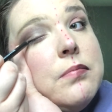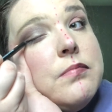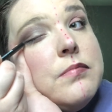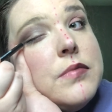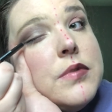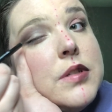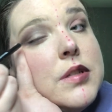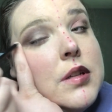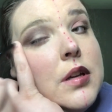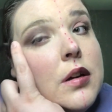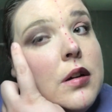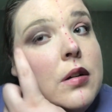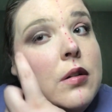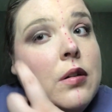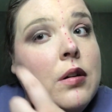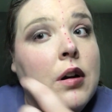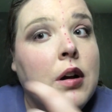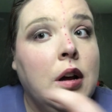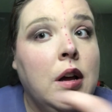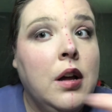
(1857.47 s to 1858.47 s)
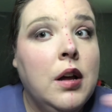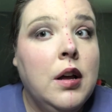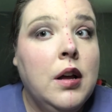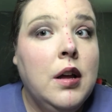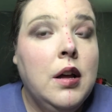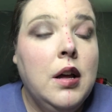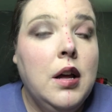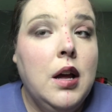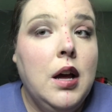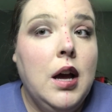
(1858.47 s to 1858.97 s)
So
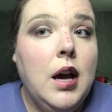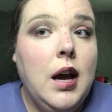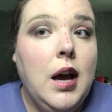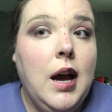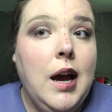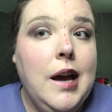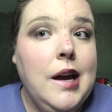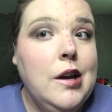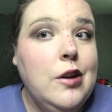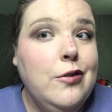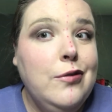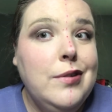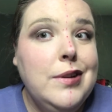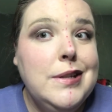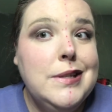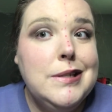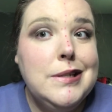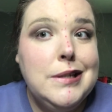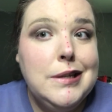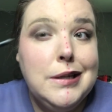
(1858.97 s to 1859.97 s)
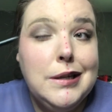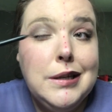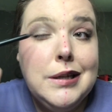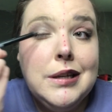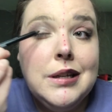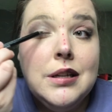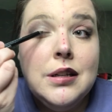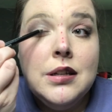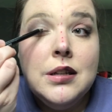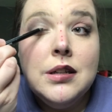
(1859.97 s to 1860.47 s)
I always
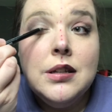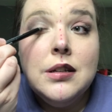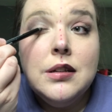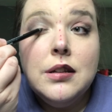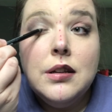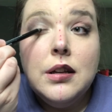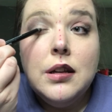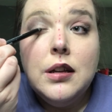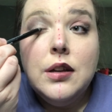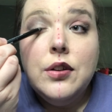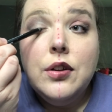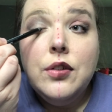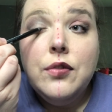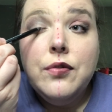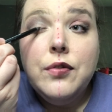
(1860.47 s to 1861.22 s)
did, if